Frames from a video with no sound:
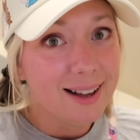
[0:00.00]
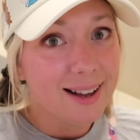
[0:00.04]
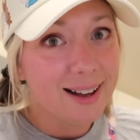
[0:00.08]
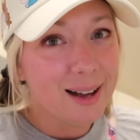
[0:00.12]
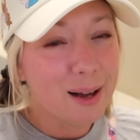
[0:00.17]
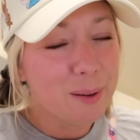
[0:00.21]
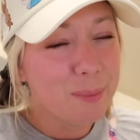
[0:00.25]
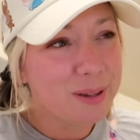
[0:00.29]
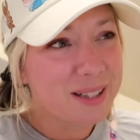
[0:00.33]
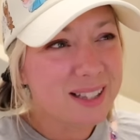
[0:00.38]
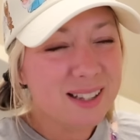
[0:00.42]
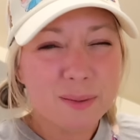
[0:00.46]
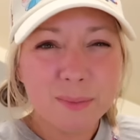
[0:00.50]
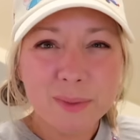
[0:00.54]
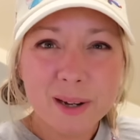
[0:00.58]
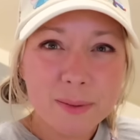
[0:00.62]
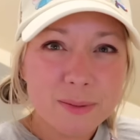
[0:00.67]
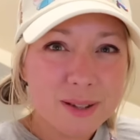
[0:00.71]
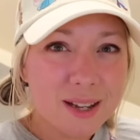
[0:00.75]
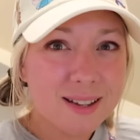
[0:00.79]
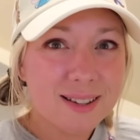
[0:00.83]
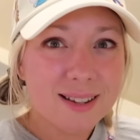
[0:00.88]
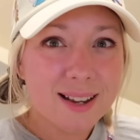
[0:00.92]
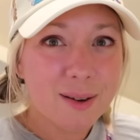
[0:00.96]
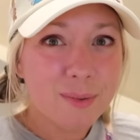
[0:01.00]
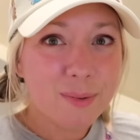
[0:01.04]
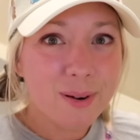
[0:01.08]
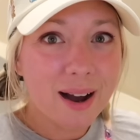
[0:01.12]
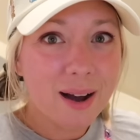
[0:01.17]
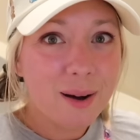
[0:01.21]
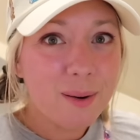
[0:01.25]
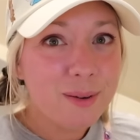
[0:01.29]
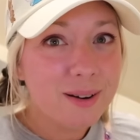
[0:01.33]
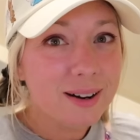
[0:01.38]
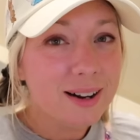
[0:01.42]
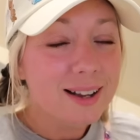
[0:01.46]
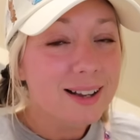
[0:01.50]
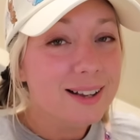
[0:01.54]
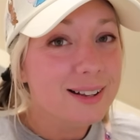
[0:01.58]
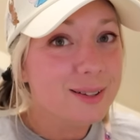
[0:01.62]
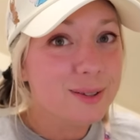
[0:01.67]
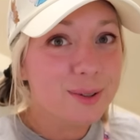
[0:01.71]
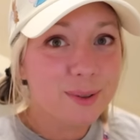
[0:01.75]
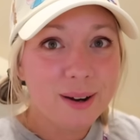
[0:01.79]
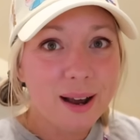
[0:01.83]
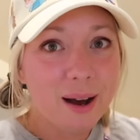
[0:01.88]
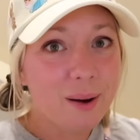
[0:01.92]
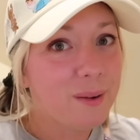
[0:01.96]
Uh, but sometimes I say route,
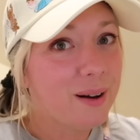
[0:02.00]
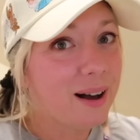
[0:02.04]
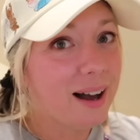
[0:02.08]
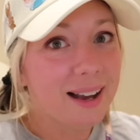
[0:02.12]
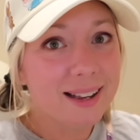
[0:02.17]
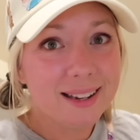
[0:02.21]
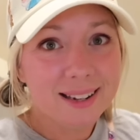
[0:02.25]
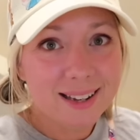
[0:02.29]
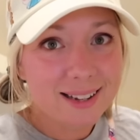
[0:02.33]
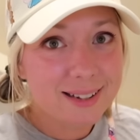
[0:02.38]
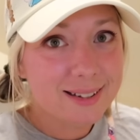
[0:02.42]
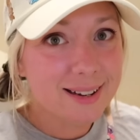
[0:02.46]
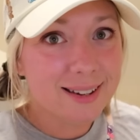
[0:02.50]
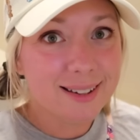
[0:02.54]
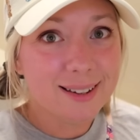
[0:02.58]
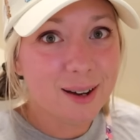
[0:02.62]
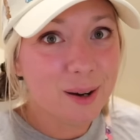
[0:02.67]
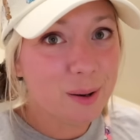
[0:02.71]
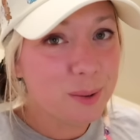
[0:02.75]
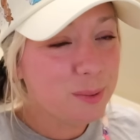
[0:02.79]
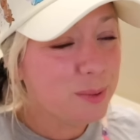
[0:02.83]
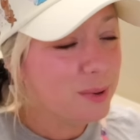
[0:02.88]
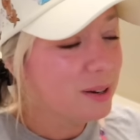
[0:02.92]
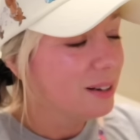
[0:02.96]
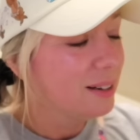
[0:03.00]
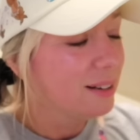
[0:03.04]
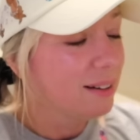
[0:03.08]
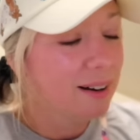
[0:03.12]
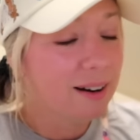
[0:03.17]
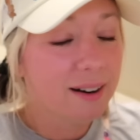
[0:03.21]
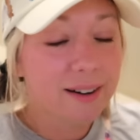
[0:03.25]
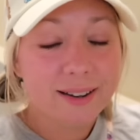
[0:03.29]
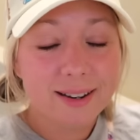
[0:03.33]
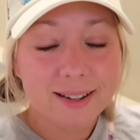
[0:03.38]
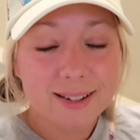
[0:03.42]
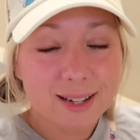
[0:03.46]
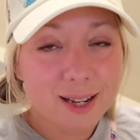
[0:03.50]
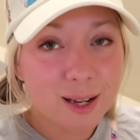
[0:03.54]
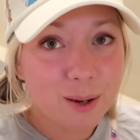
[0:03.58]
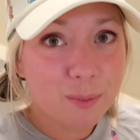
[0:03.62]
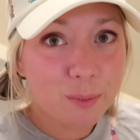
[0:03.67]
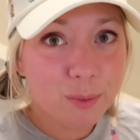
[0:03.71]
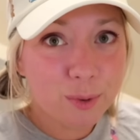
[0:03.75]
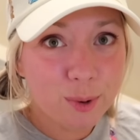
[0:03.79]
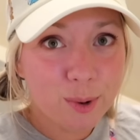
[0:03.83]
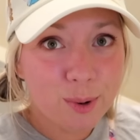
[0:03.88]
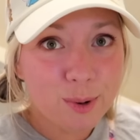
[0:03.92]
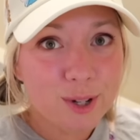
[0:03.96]
so now I need to know are you
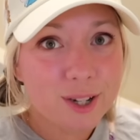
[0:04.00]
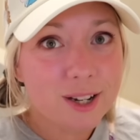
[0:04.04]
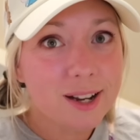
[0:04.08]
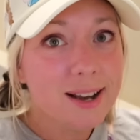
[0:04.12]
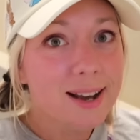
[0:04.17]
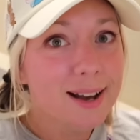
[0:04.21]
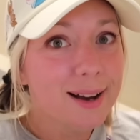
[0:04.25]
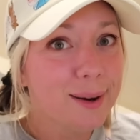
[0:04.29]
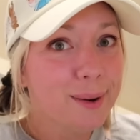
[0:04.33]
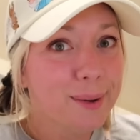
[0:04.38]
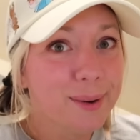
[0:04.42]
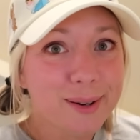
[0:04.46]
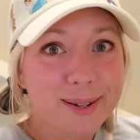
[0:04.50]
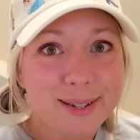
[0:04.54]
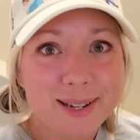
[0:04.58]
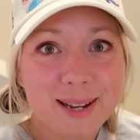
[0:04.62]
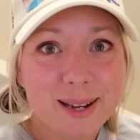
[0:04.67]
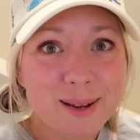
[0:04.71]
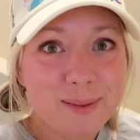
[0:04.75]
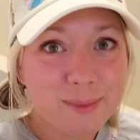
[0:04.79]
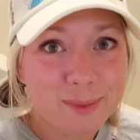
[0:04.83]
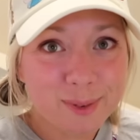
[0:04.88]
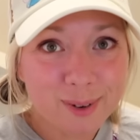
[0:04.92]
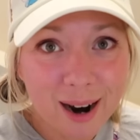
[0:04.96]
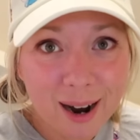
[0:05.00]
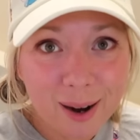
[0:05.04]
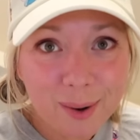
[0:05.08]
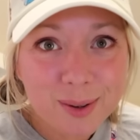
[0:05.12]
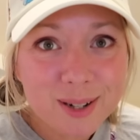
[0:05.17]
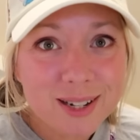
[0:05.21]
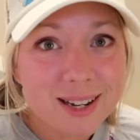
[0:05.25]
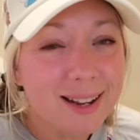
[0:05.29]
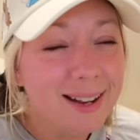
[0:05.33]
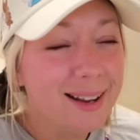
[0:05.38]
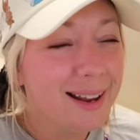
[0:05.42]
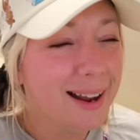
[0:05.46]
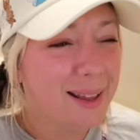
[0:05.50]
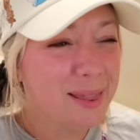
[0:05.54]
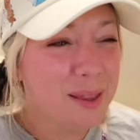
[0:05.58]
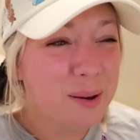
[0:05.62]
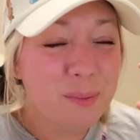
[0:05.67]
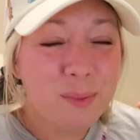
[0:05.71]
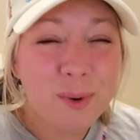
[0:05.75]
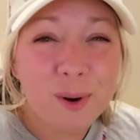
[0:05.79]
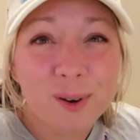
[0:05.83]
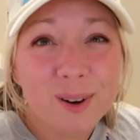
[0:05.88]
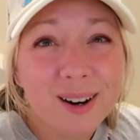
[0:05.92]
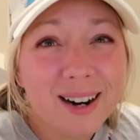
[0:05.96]
team root or team route? And
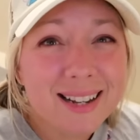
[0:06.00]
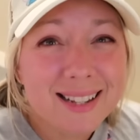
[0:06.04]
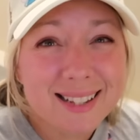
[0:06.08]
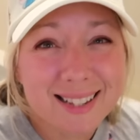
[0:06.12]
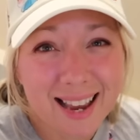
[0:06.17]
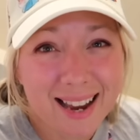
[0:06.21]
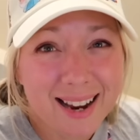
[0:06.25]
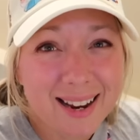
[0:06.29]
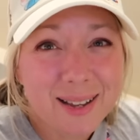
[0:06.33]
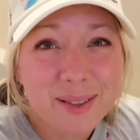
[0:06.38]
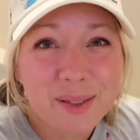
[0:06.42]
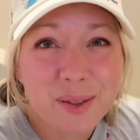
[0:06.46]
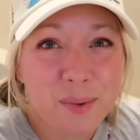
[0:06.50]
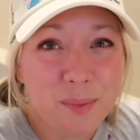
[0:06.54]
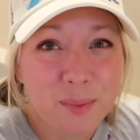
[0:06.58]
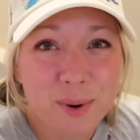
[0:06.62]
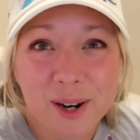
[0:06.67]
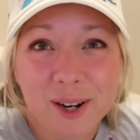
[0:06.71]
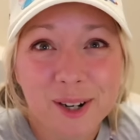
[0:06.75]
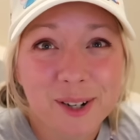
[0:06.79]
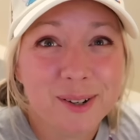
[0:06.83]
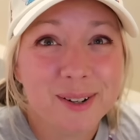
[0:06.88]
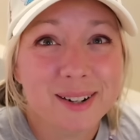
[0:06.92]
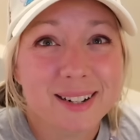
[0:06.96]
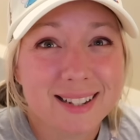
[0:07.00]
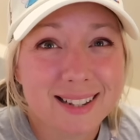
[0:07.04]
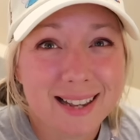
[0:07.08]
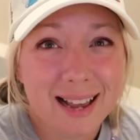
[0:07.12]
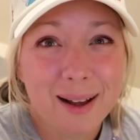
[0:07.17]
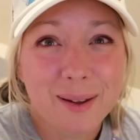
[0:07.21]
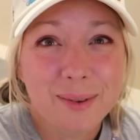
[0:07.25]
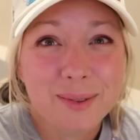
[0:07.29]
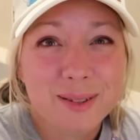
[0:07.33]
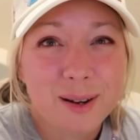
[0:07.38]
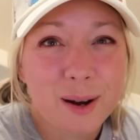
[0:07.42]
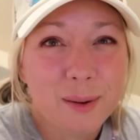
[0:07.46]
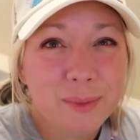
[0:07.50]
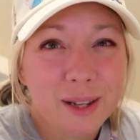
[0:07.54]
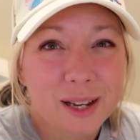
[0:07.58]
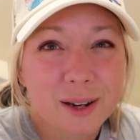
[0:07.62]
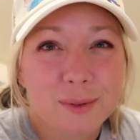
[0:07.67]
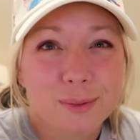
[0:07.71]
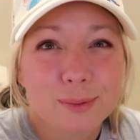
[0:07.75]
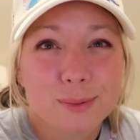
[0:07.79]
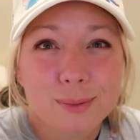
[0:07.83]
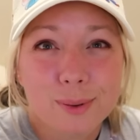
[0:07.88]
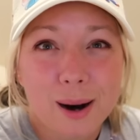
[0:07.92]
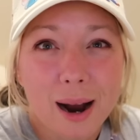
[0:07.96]
the more I say it, the weirder it sounds. And I'm
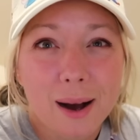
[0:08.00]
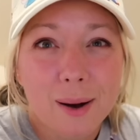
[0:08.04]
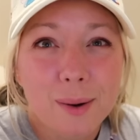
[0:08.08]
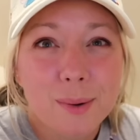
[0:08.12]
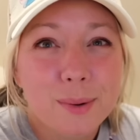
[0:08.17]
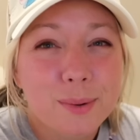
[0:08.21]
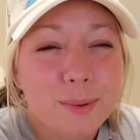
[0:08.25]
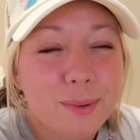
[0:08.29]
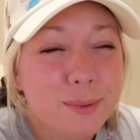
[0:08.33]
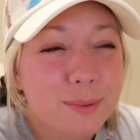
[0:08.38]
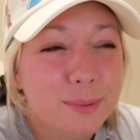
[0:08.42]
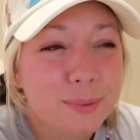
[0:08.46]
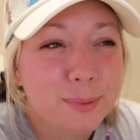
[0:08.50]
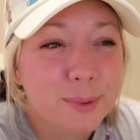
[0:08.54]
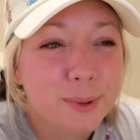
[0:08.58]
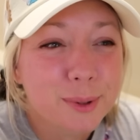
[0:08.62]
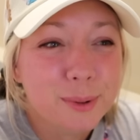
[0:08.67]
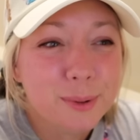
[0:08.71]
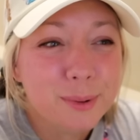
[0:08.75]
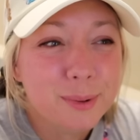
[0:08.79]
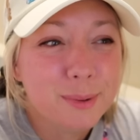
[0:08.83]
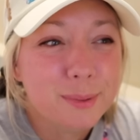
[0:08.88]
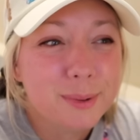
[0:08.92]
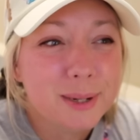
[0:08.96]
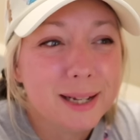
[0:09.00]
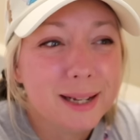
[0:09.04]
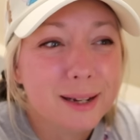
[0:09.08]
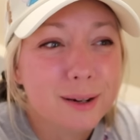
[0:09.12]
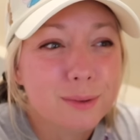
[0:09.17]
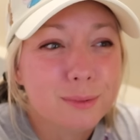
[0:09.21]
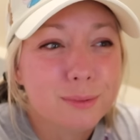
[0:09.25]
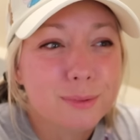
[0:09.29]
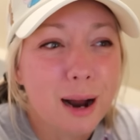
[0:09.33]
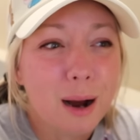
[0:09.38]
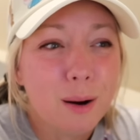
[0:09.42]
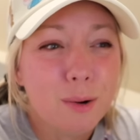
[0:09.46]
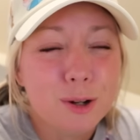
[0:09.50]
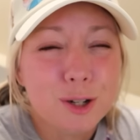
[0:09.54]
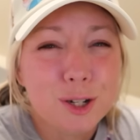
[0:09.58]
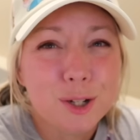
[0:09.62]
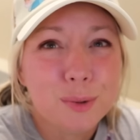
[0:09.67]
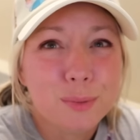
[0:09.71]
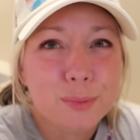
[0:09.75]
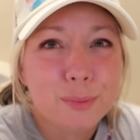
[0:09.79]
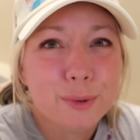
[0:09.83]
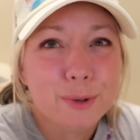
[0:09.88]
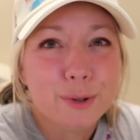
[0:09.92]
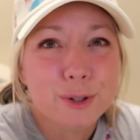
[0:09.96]
like, route, root, what,
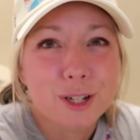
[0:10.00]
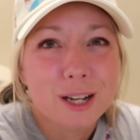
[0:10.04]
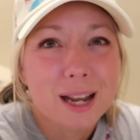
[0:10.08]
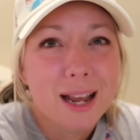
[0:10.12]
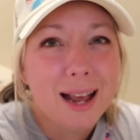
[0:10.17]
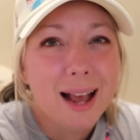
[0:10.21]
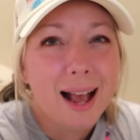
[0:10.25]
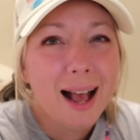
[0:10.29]
route, root.